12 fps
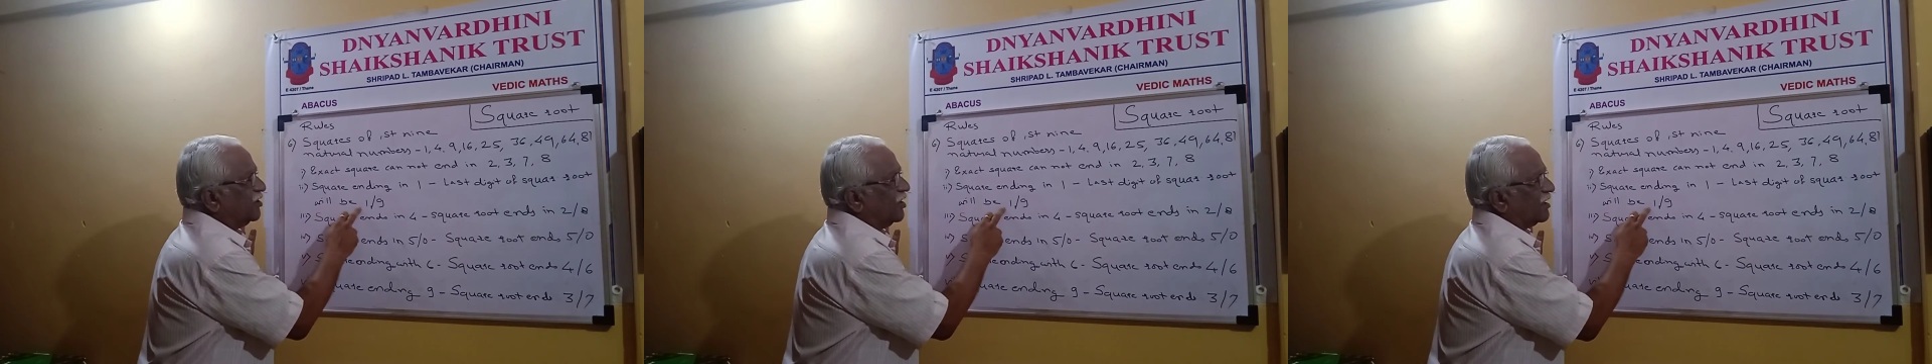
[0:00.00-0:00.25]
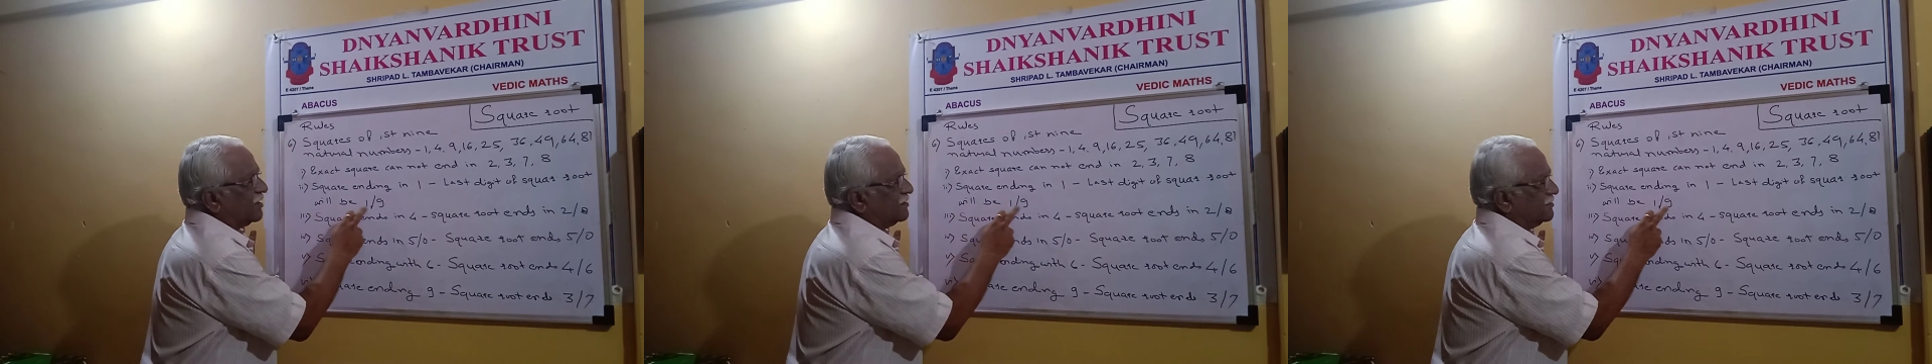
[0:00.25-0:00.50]

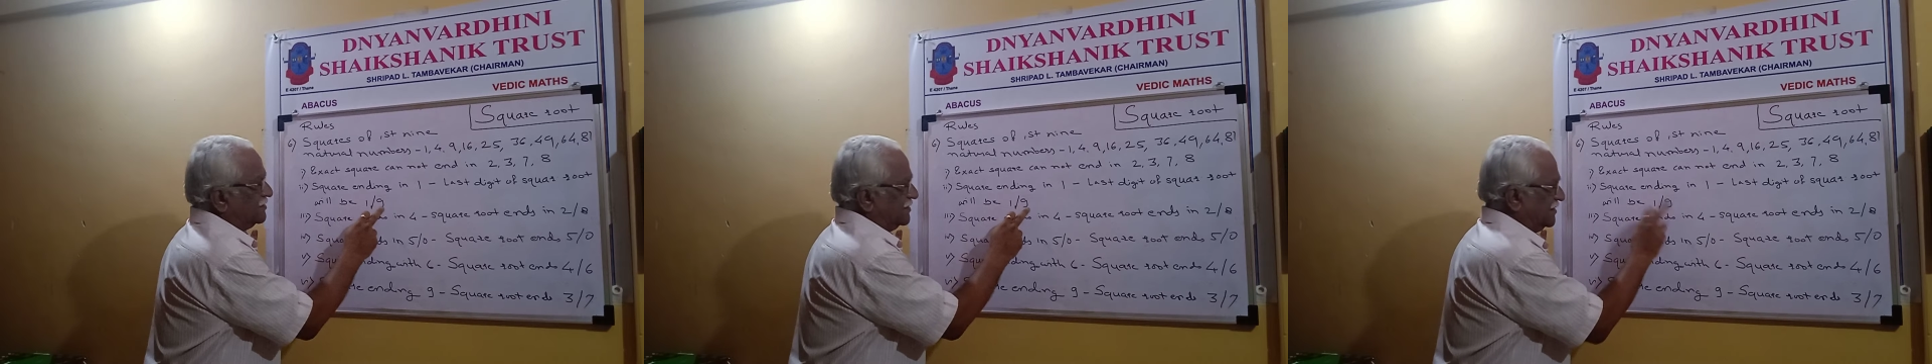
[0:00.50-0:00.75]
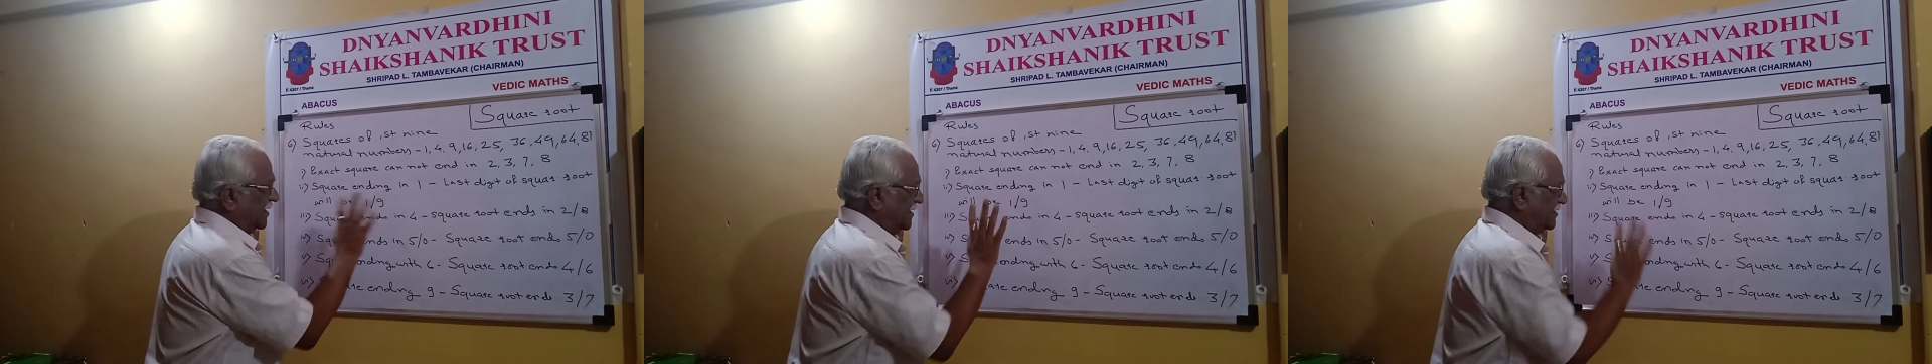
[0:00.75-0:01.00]
or
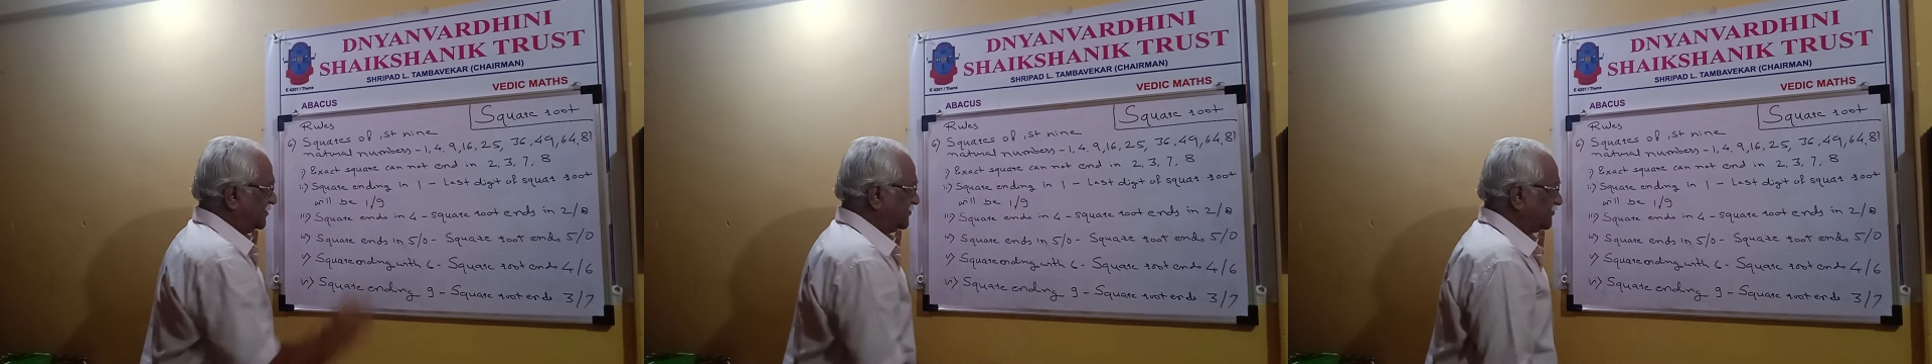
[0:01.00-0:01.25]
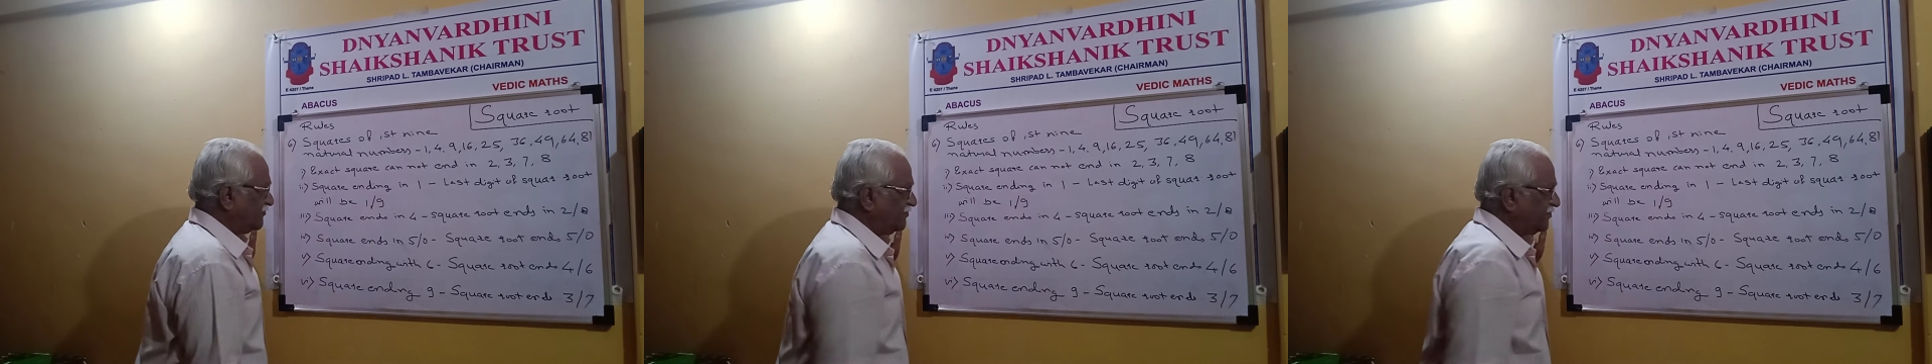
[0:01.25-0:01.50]
9.
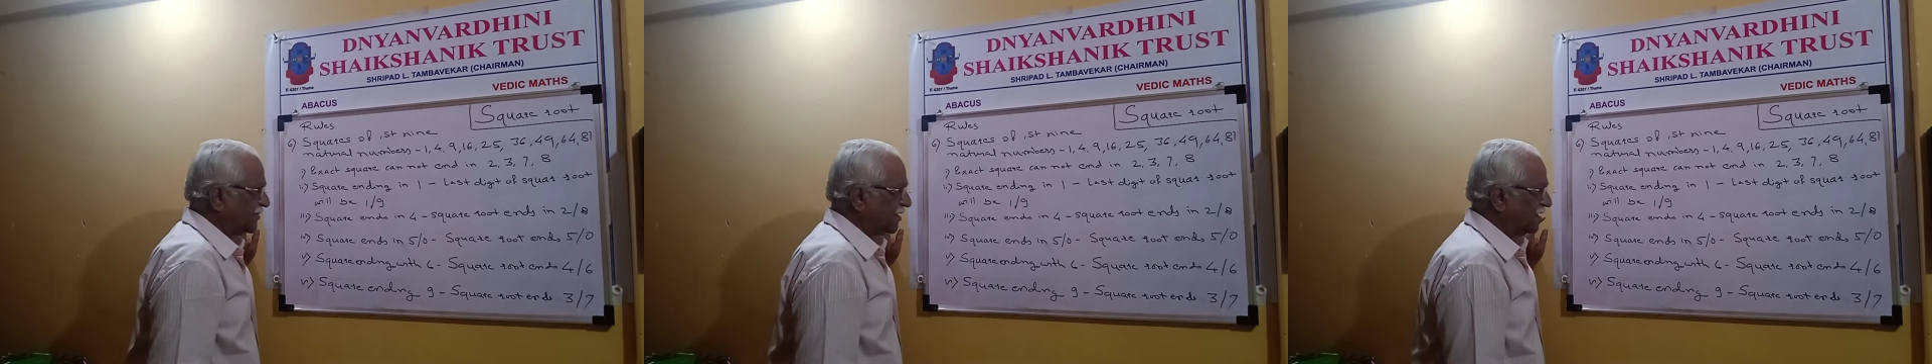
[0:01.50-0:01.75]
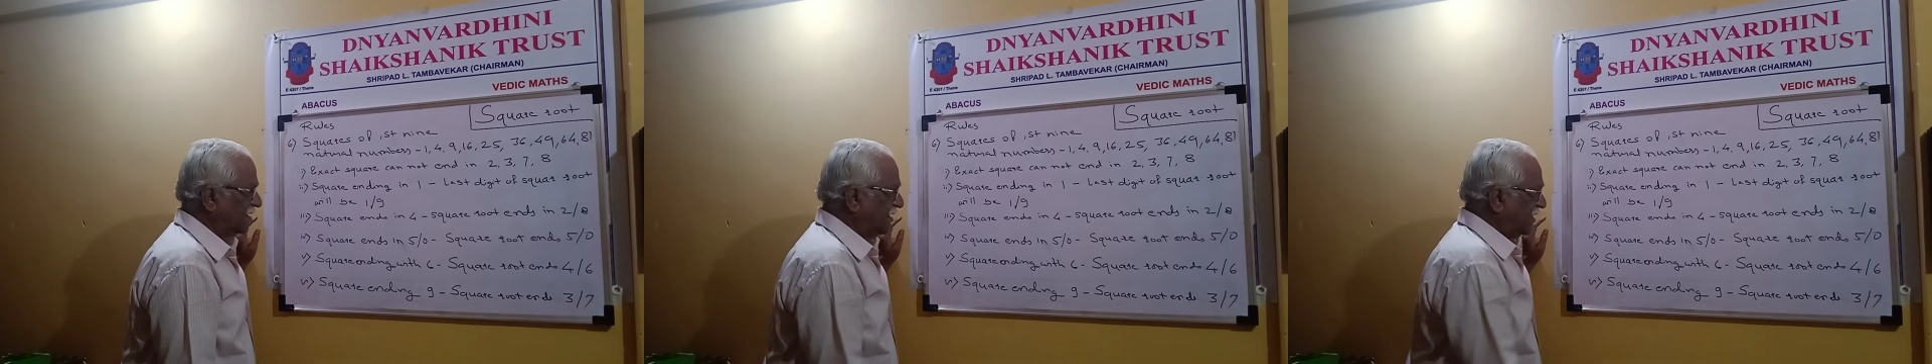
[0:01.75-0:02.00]

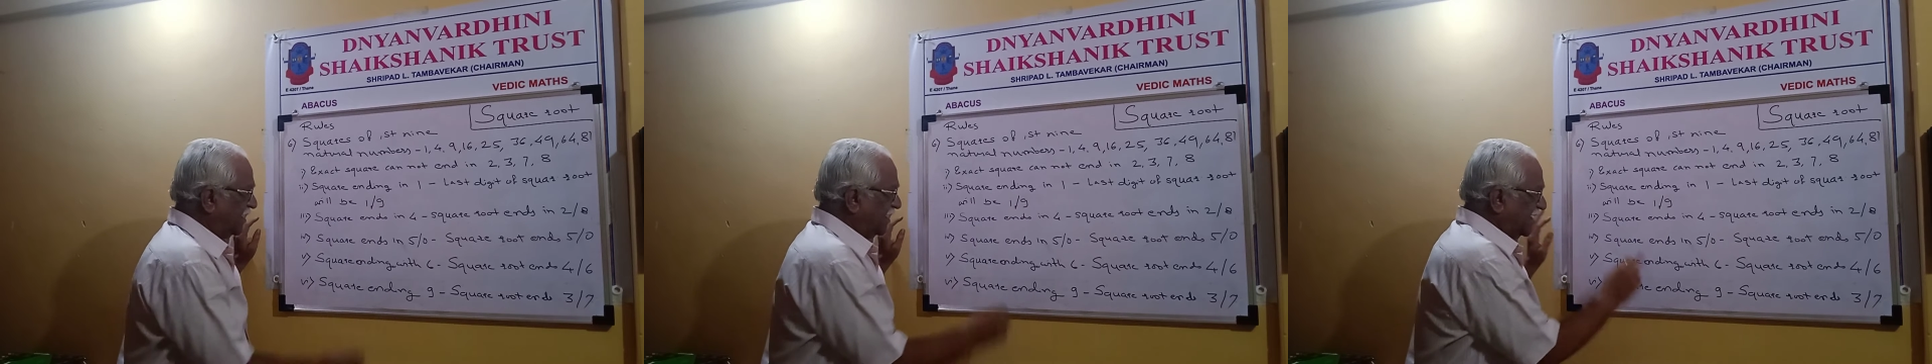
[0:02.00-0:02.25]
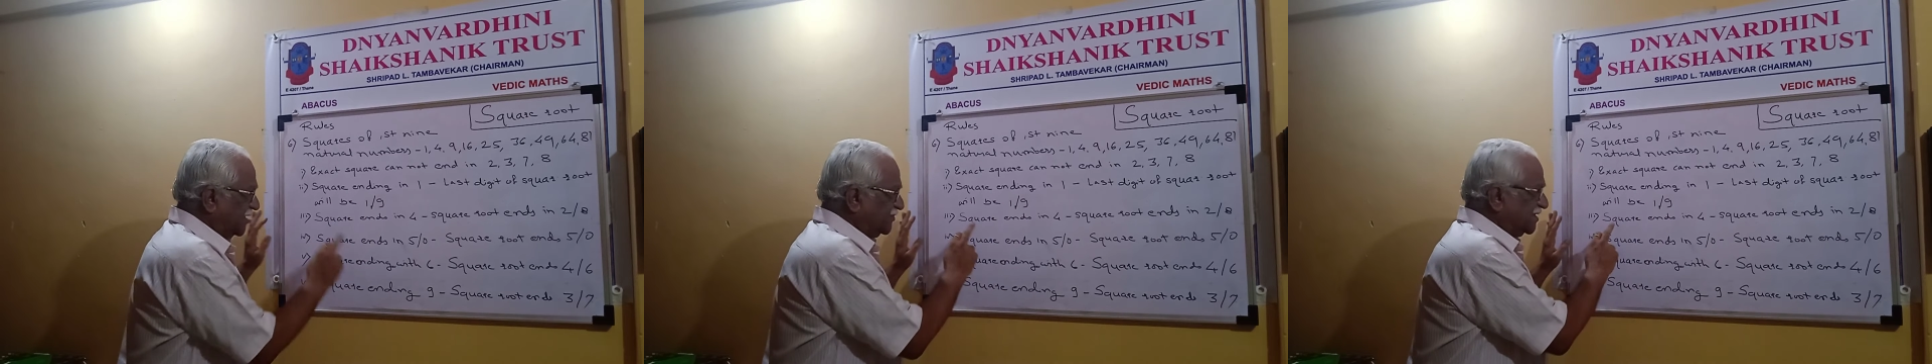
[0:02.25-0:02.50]

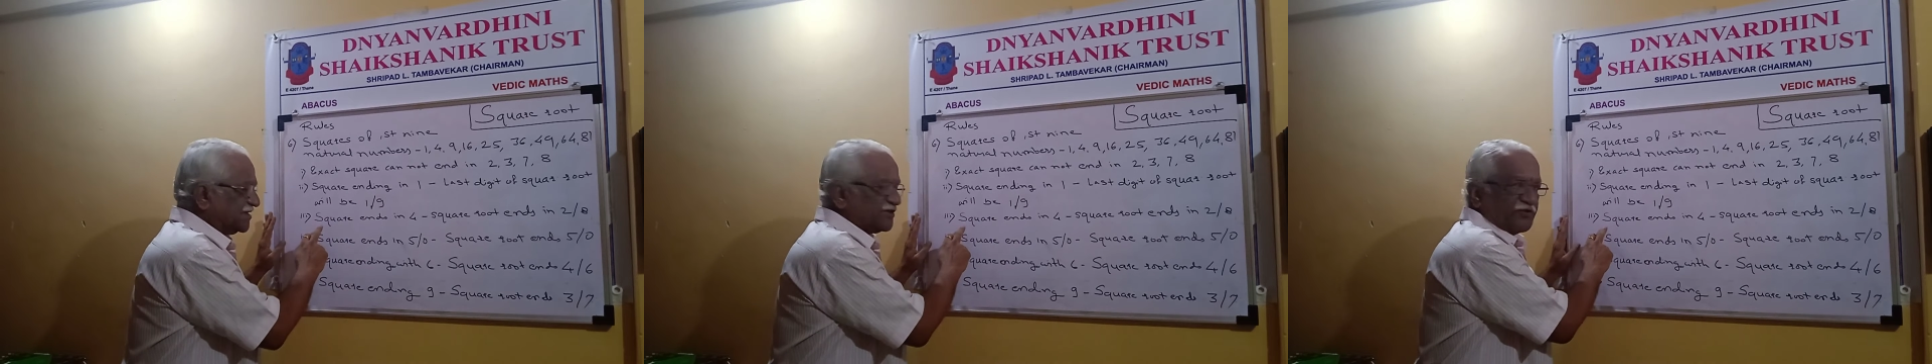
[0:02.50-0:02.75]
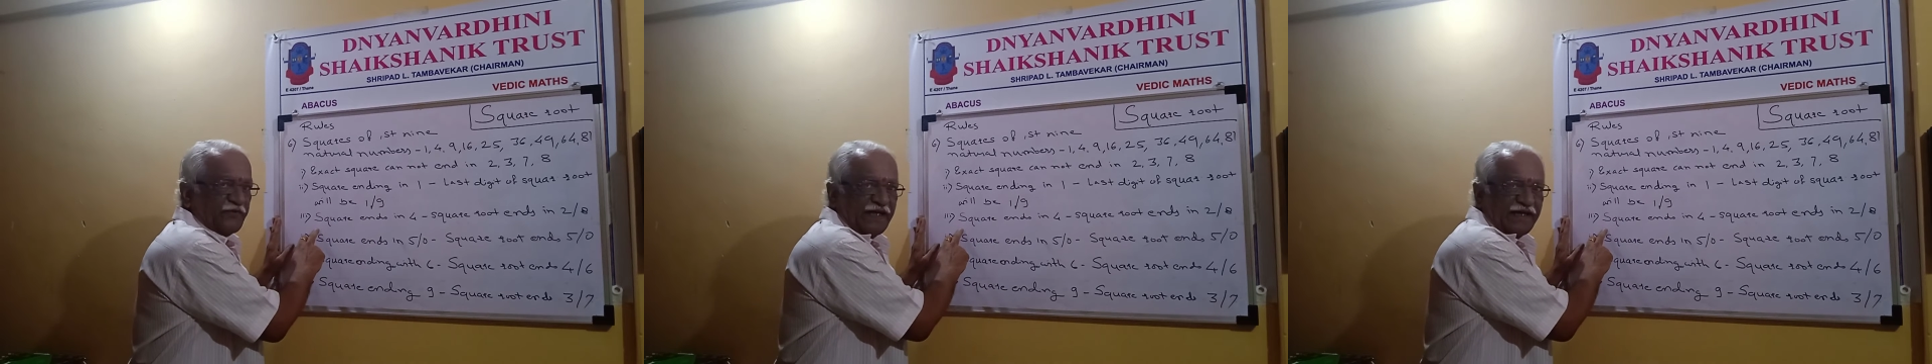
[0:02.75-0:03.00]
If the
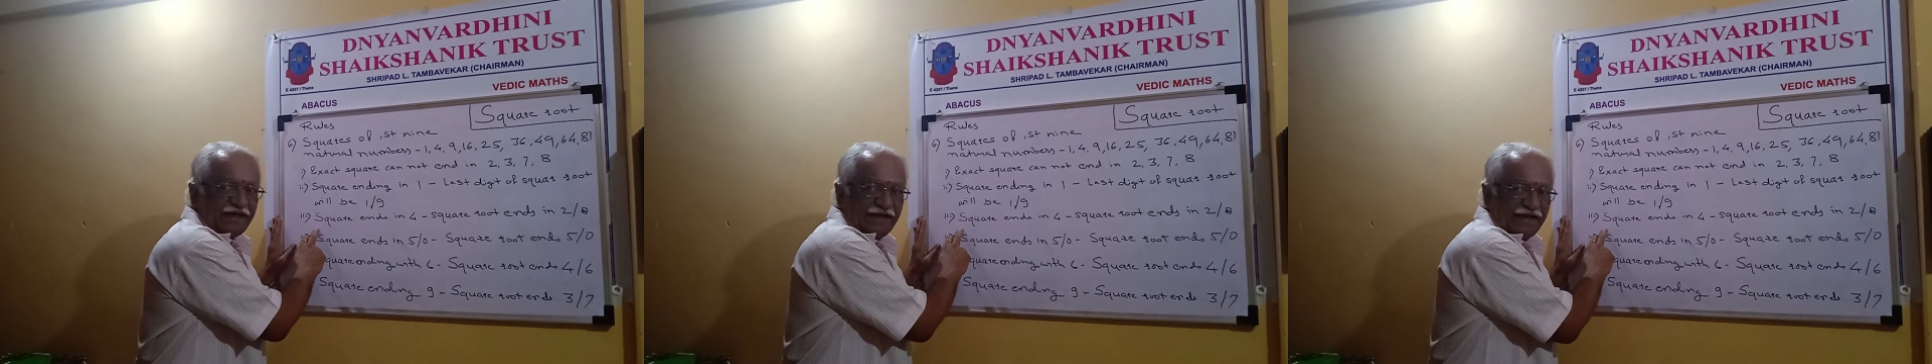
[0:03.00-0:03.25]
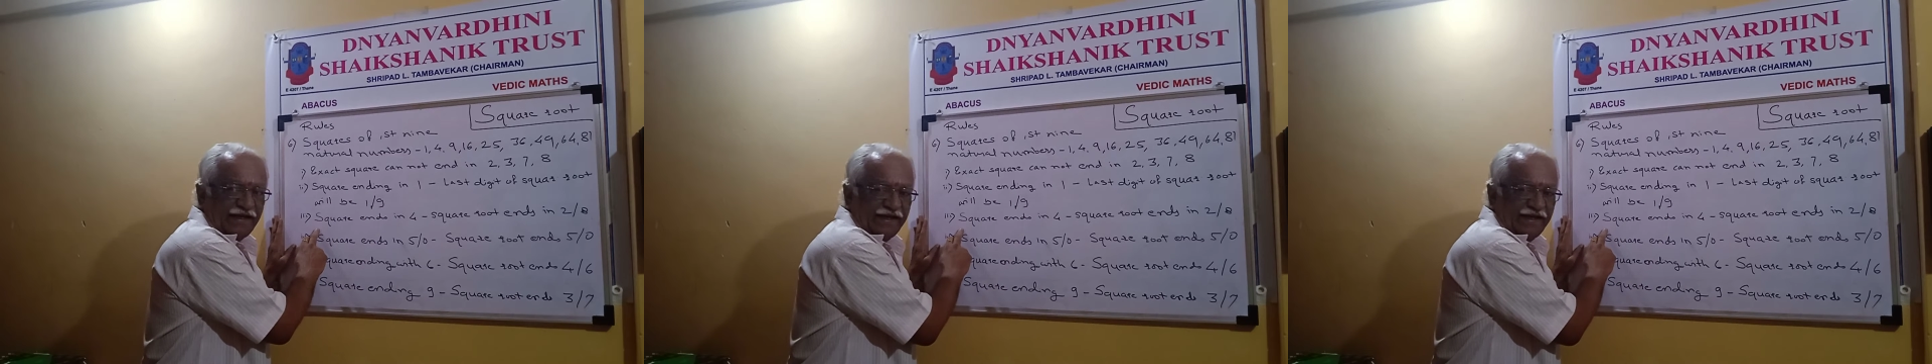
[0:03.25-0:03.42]
square